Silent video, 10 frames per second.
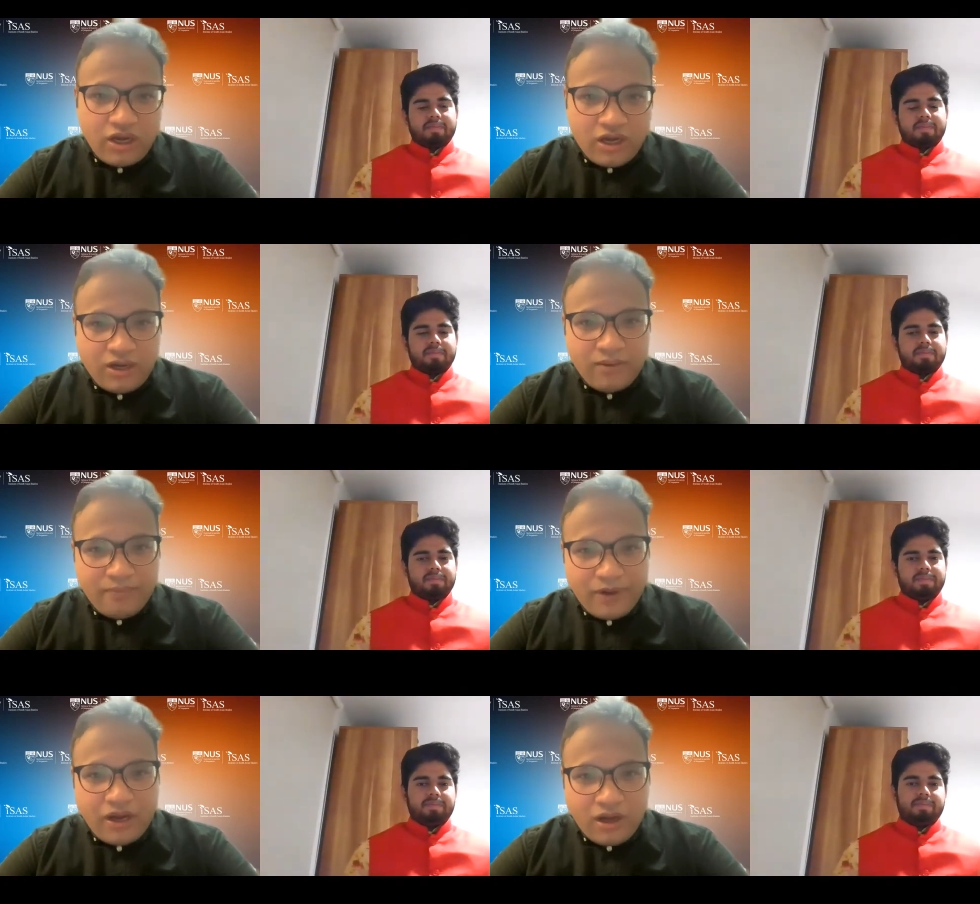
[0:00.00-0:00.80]
Speaker 1: Uh,
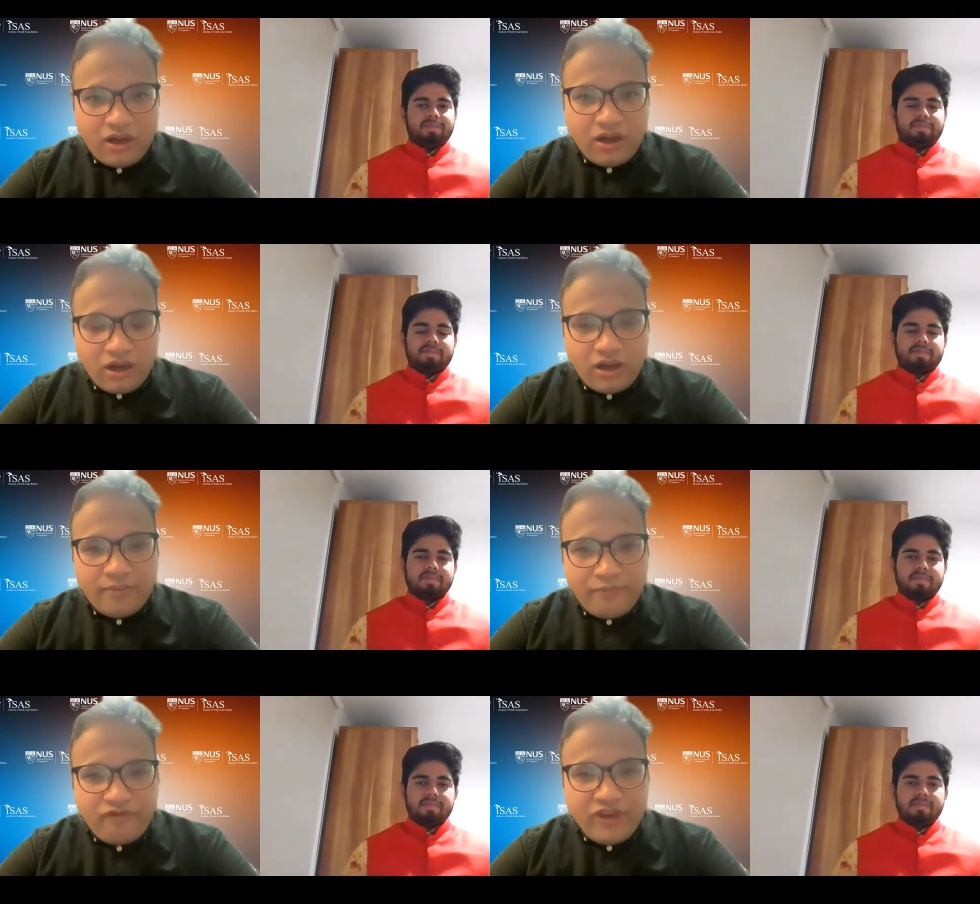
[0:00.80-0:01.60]
uh,
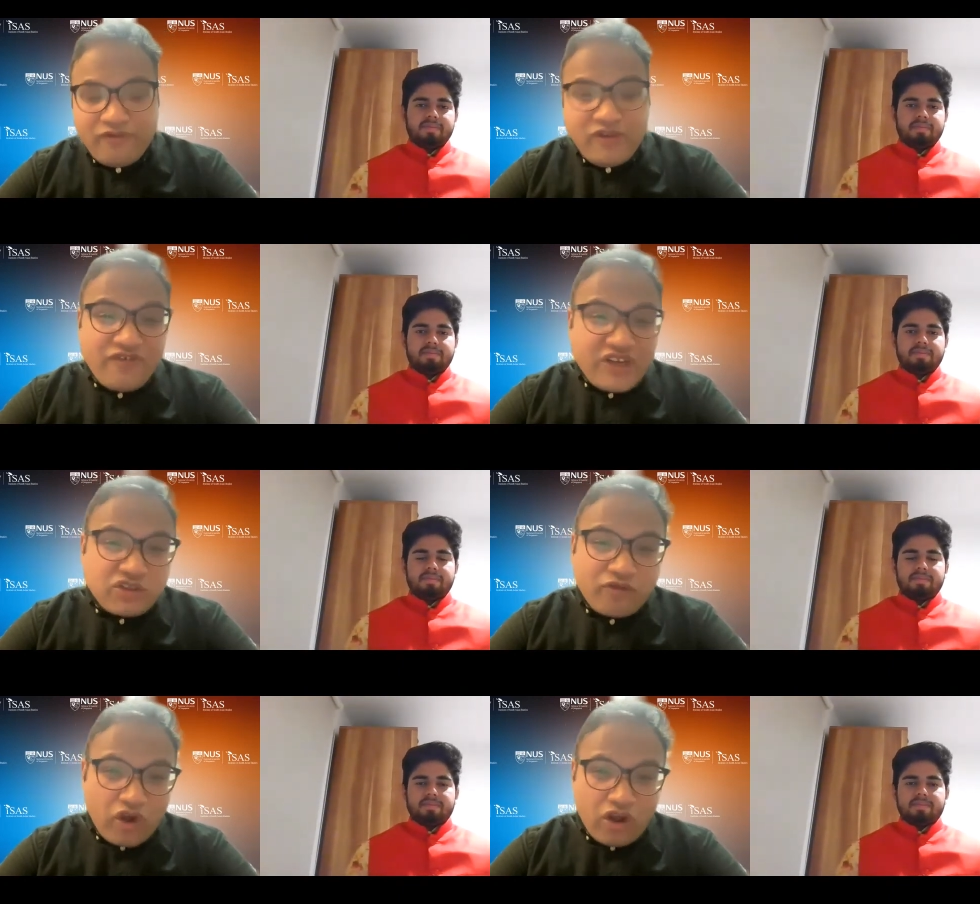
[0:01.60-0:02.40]
uh, we, we are
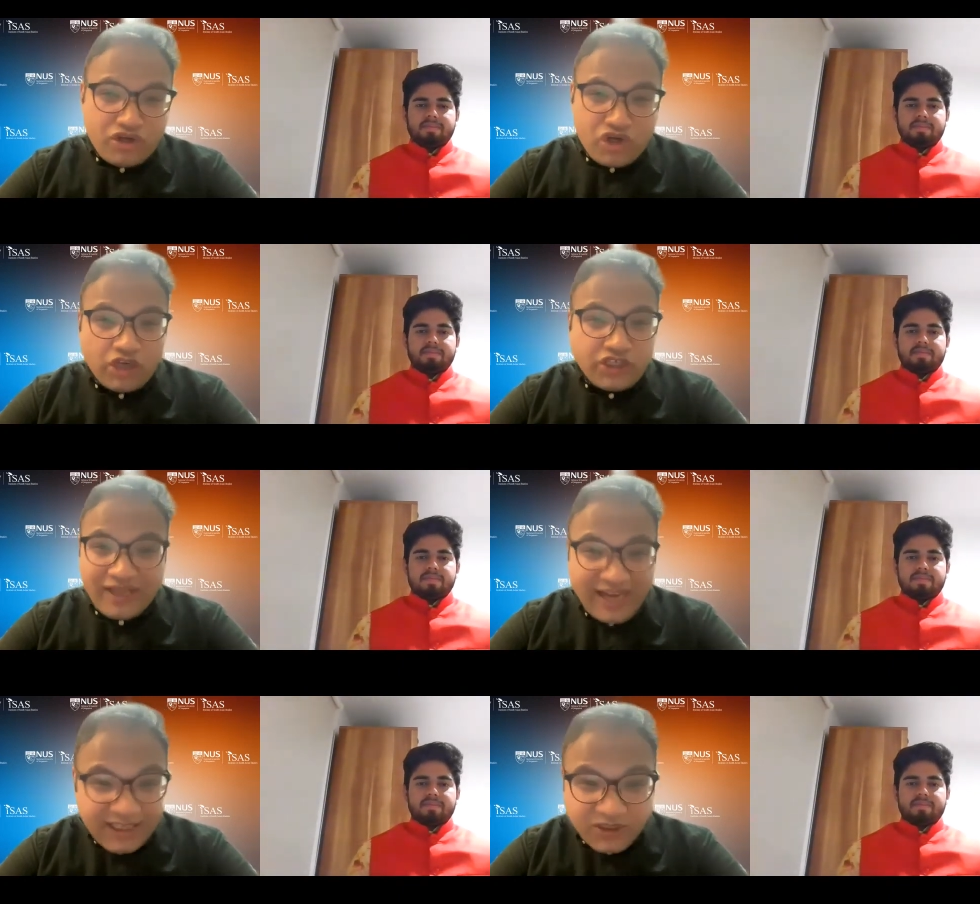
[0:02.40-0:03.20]
first of all not
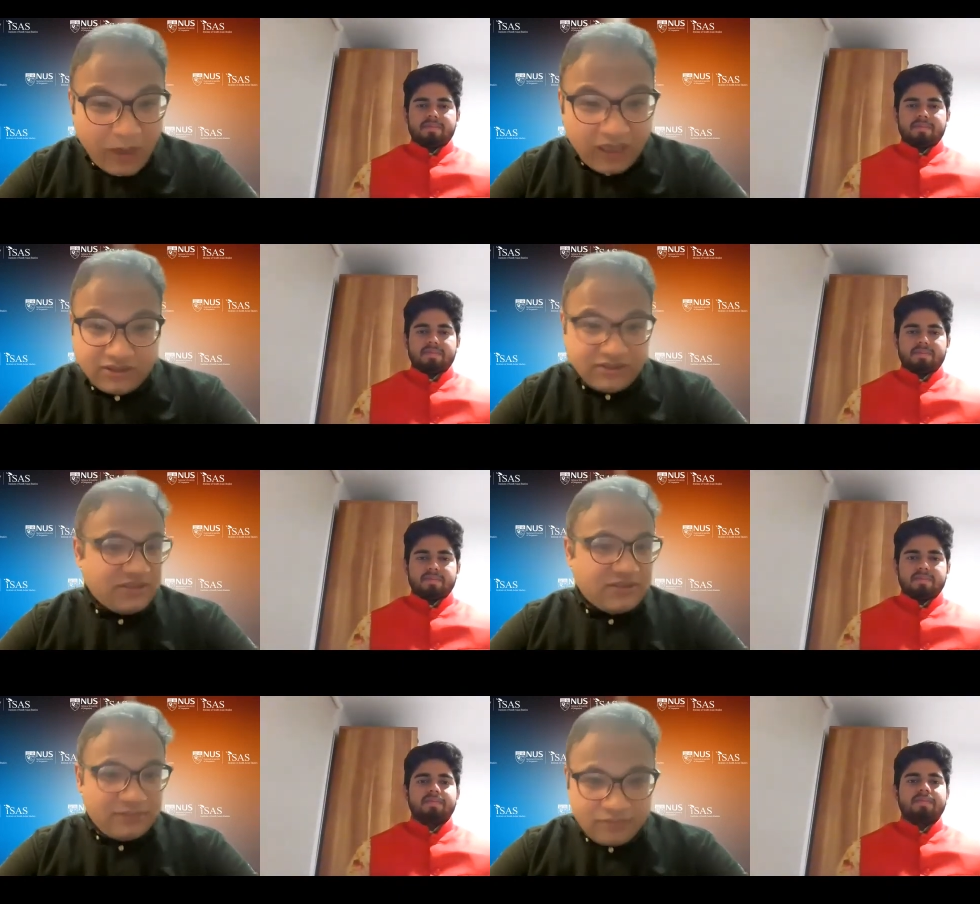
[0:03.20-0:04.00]
your alliance
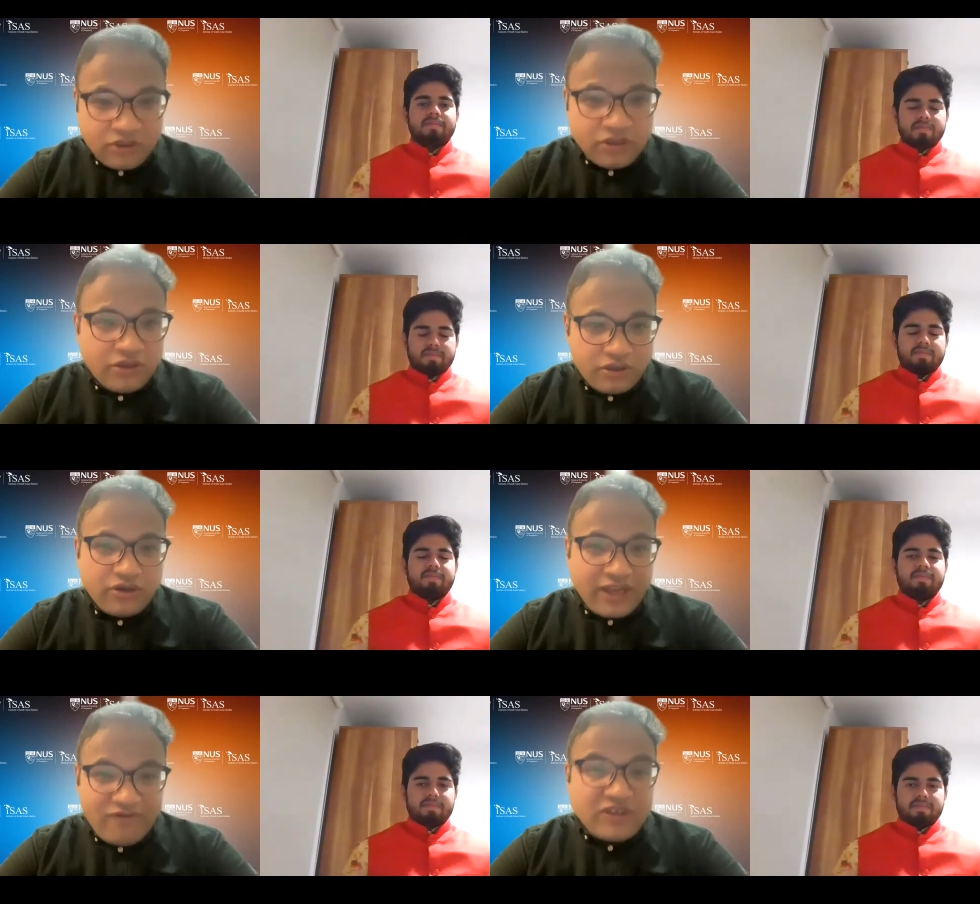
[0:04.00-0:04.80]
partners,
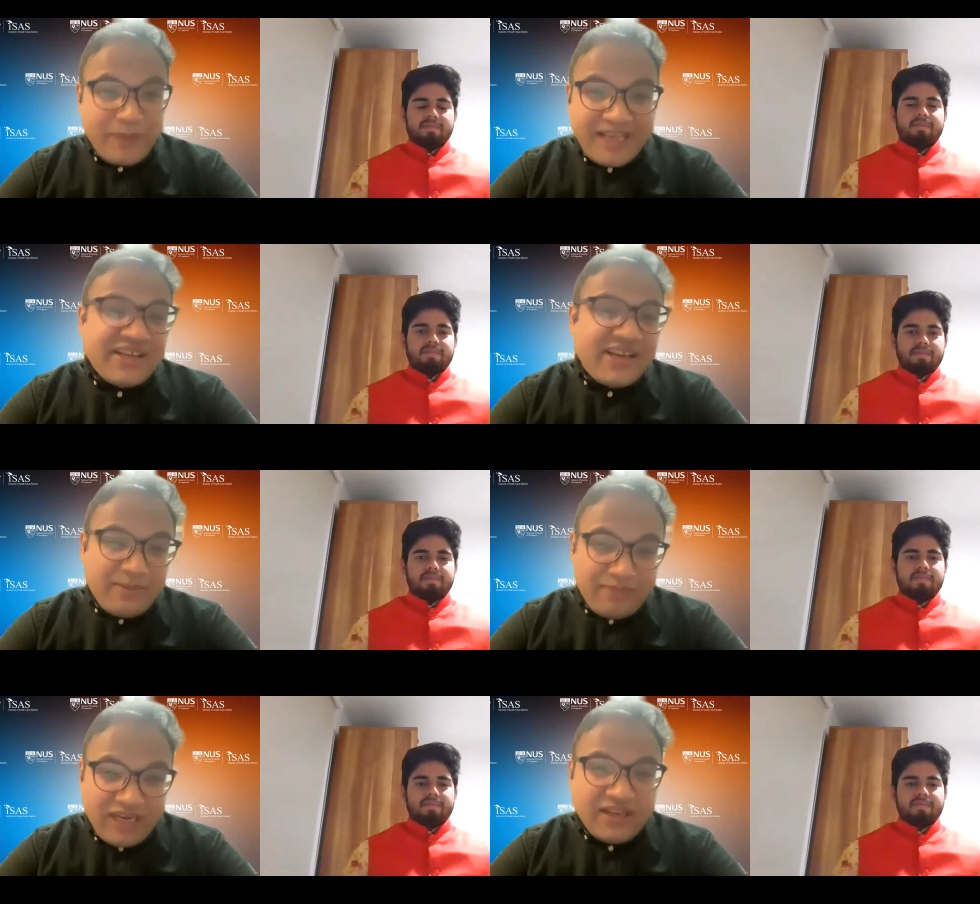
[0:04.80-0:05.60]
okay? Which
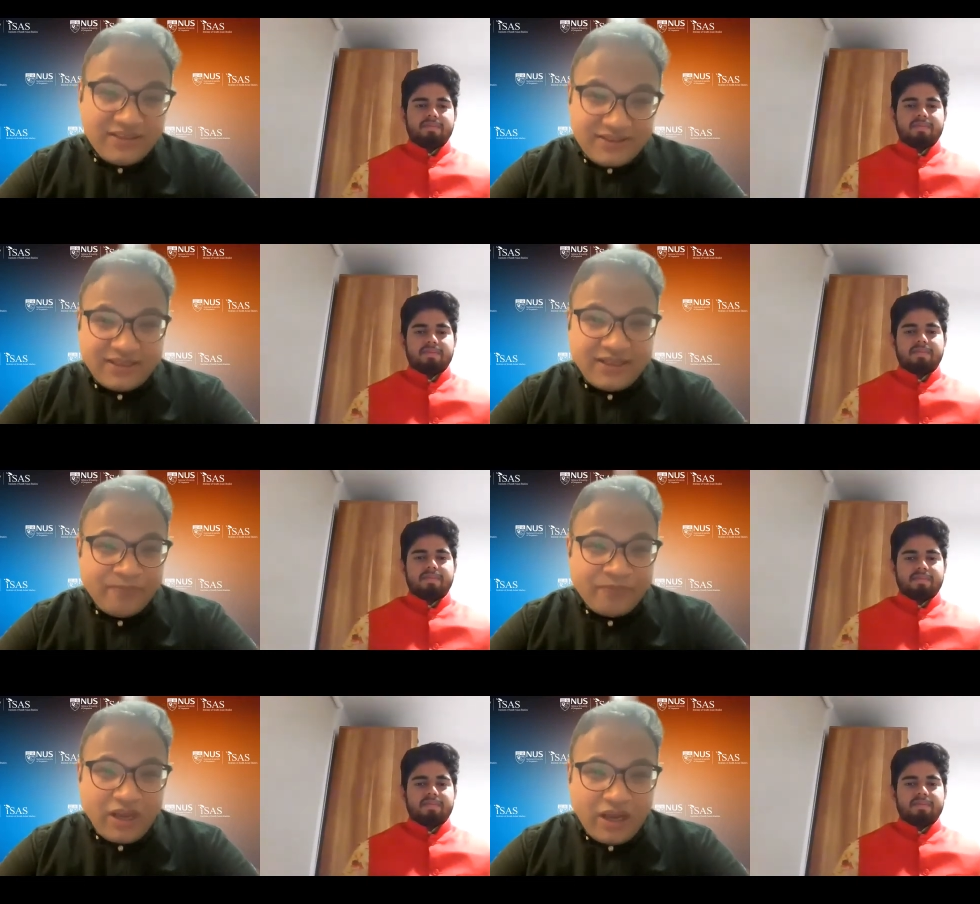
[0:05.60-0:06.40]
basically means
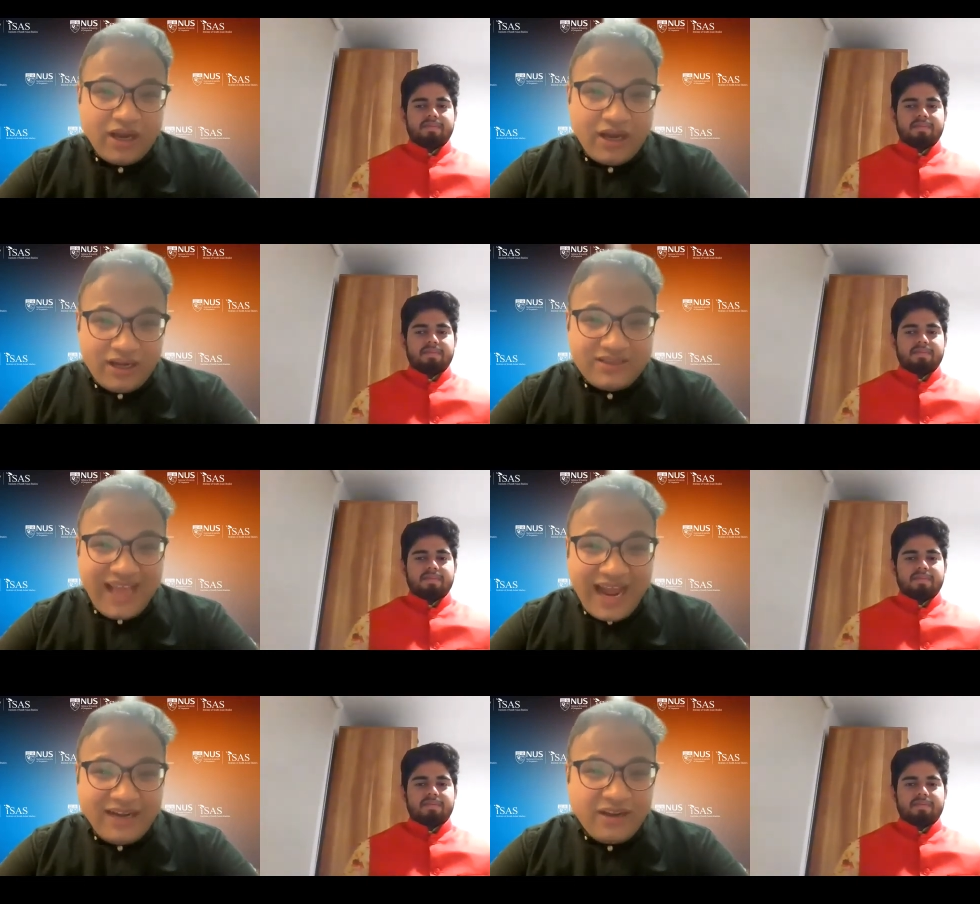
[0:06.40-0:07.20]
uh,
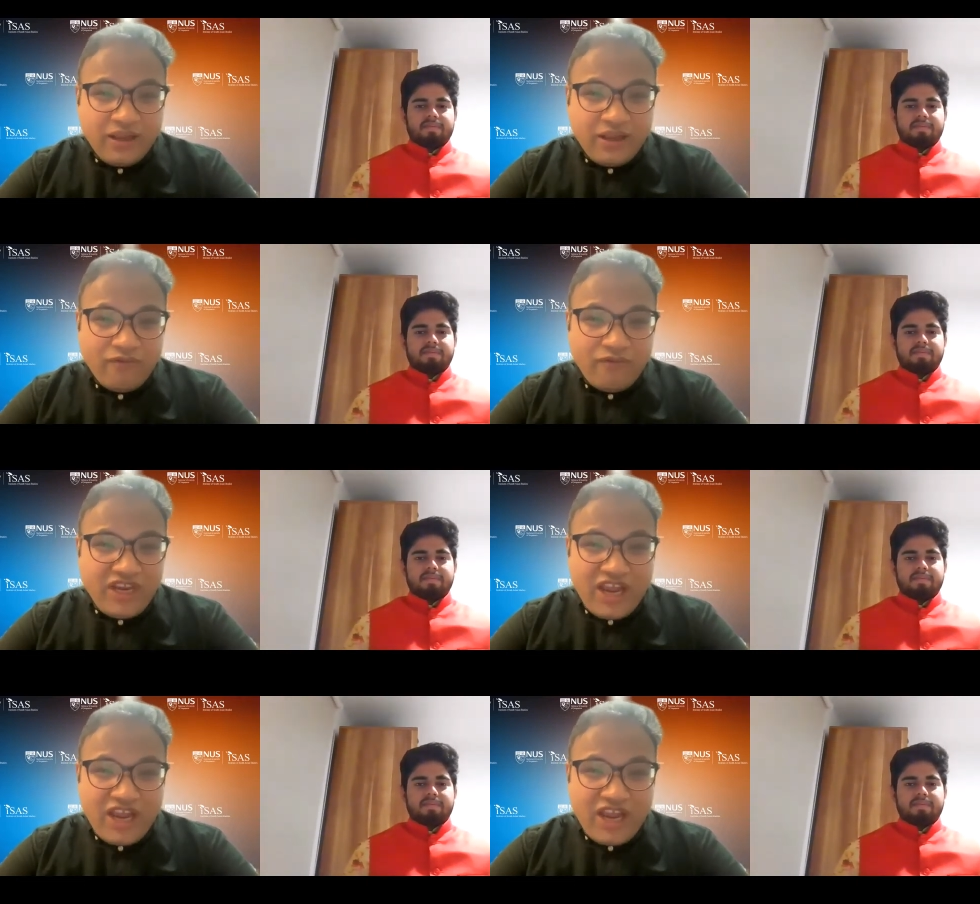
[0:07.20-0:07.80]
that we